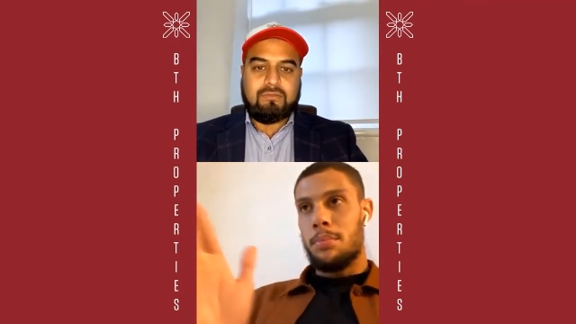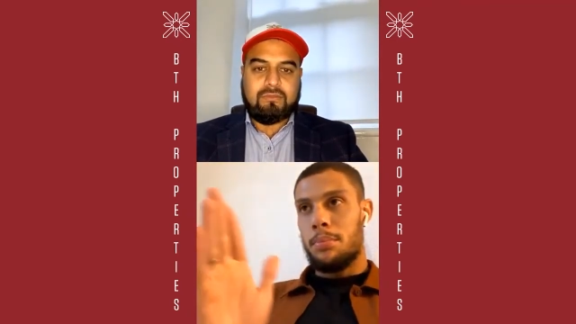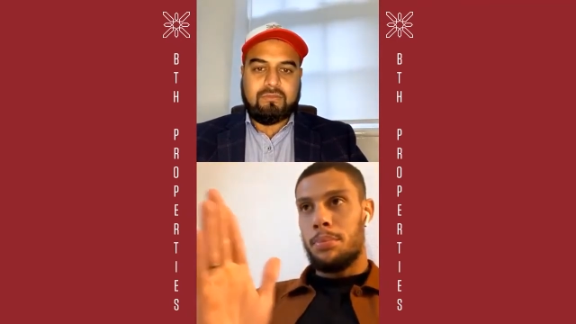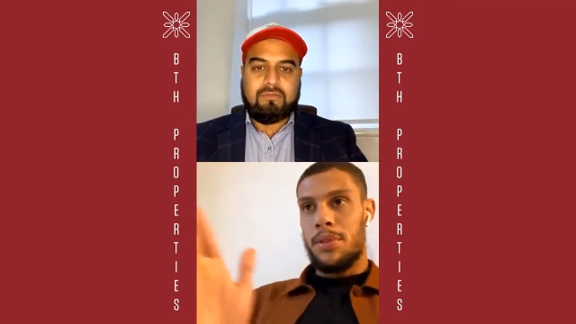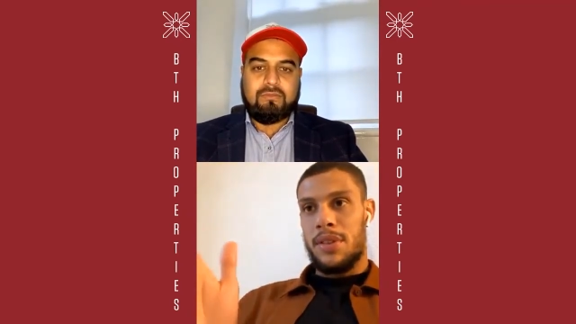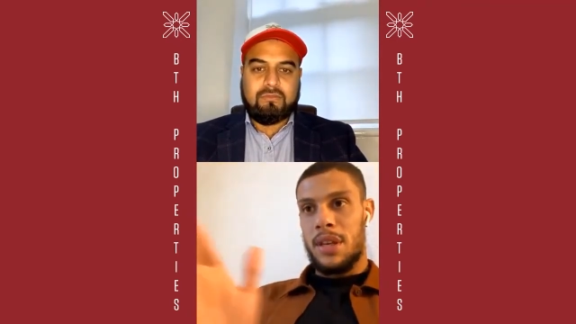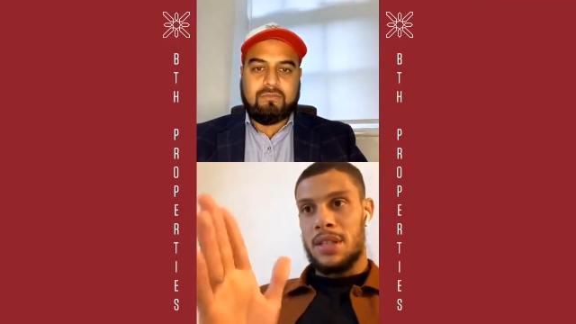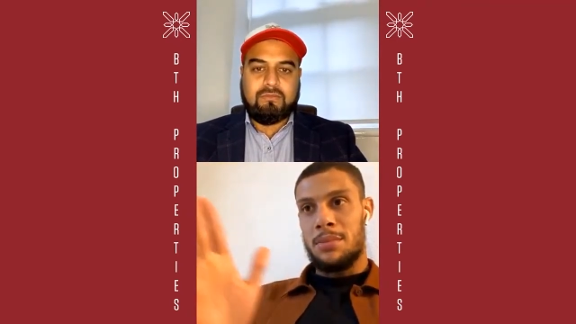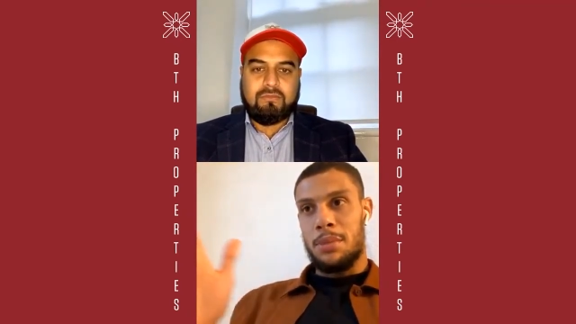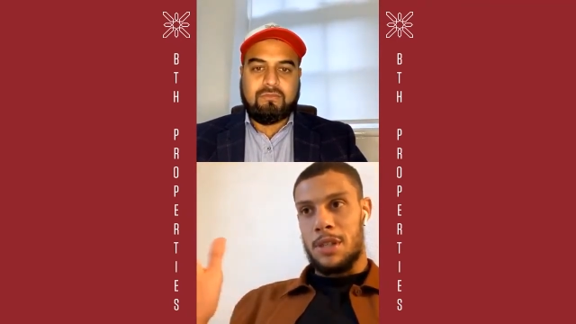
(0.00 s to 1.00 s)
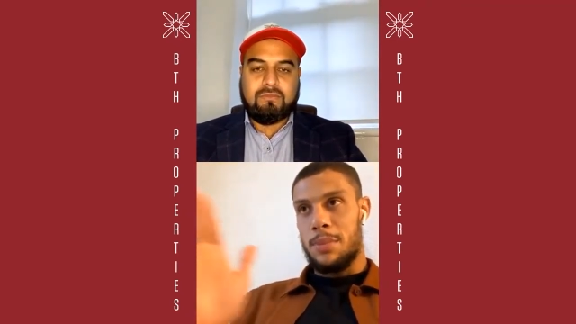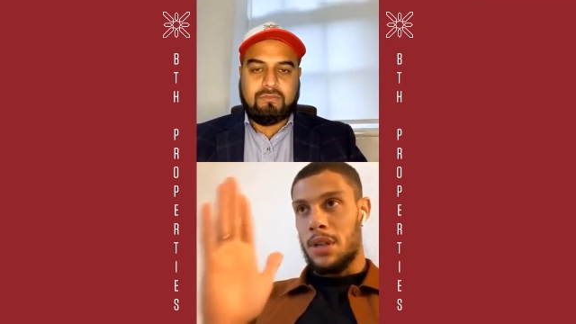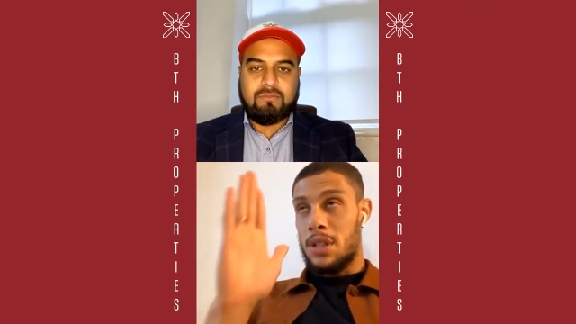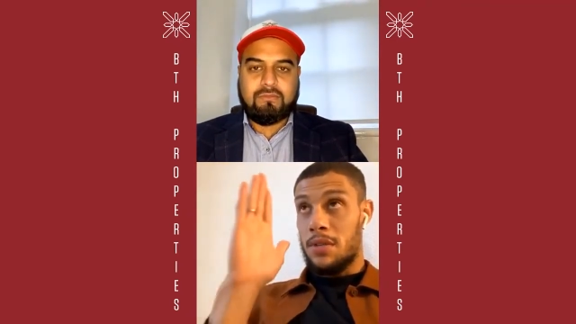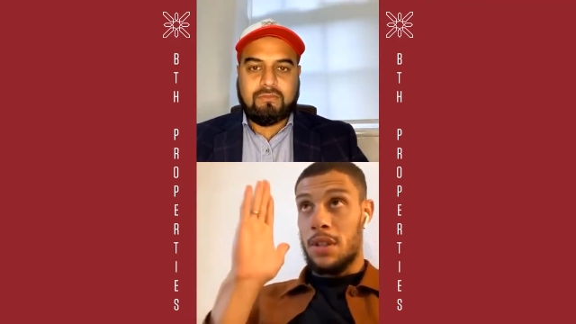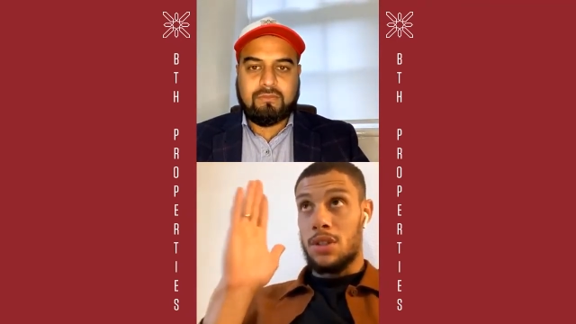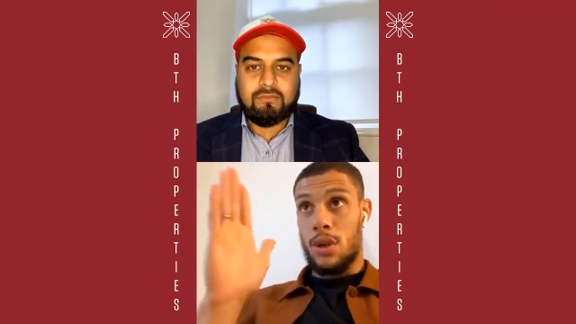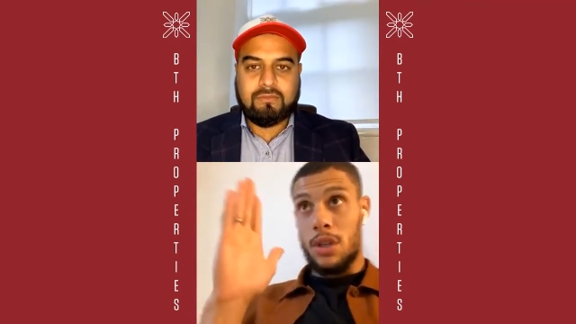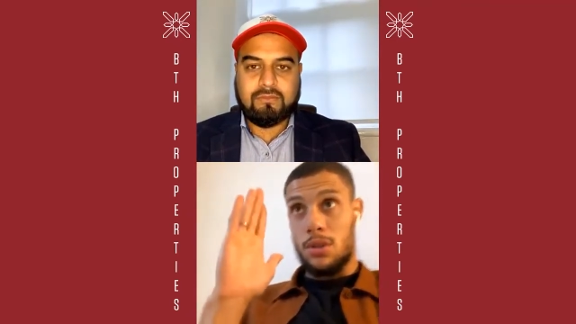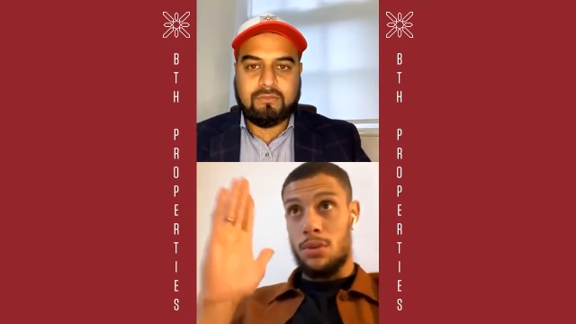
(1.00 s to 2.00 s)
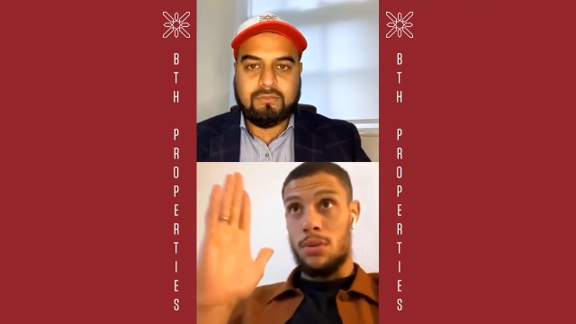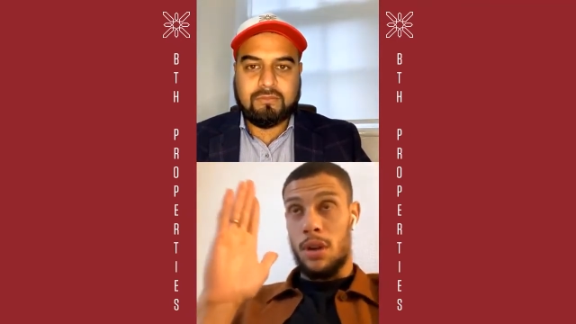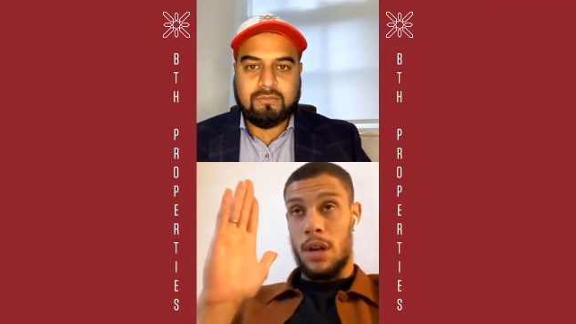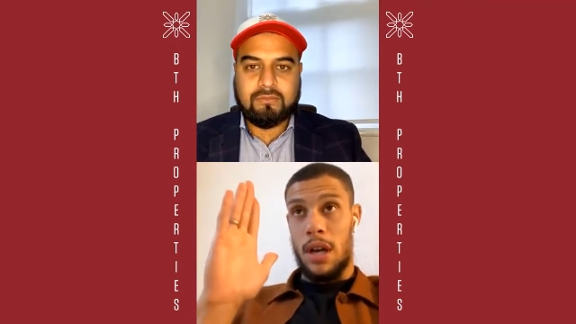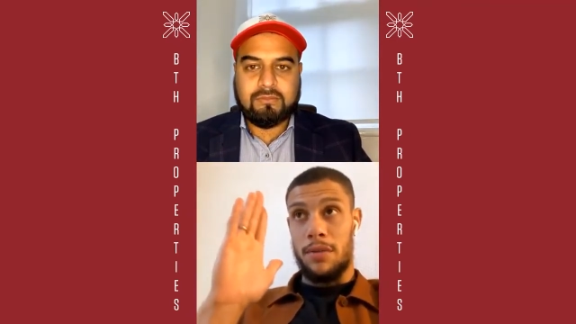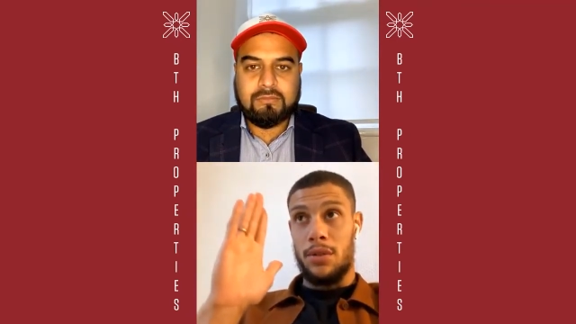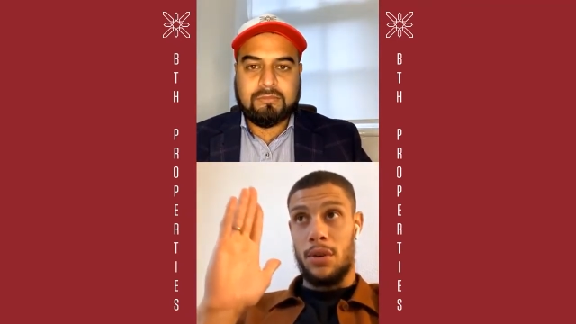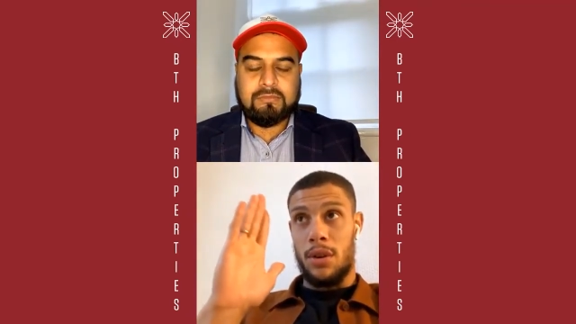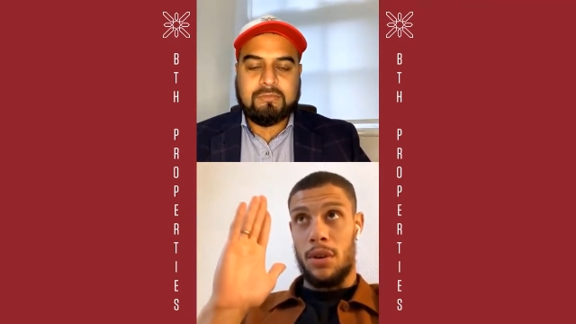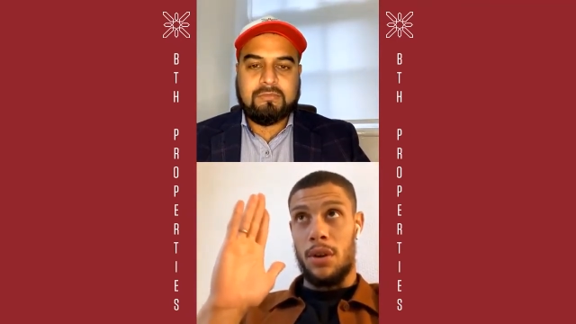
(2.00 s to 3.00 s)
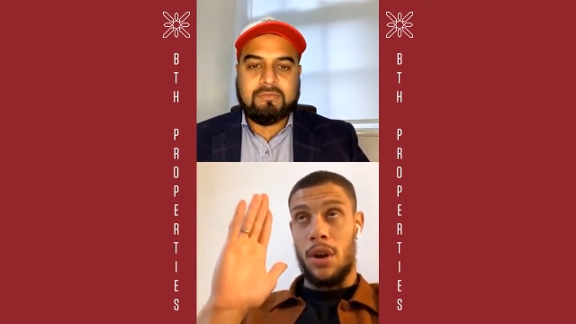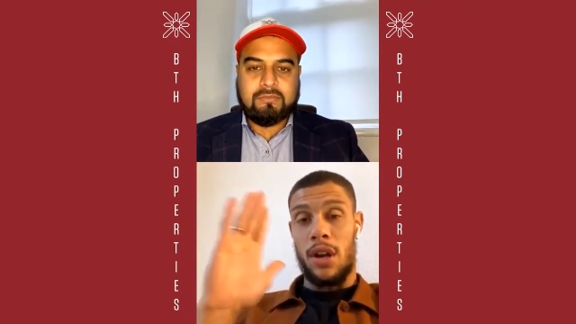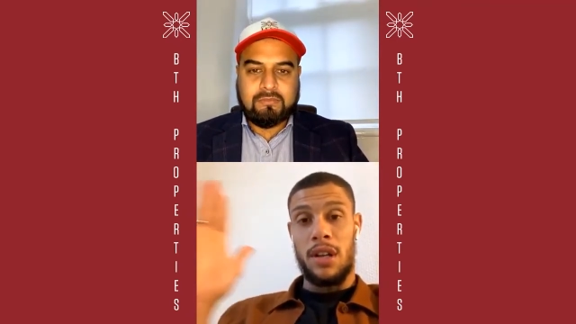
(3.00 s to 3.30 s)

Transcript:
Speaker 1: put things in perspective and try to uh, have a, uh, a clear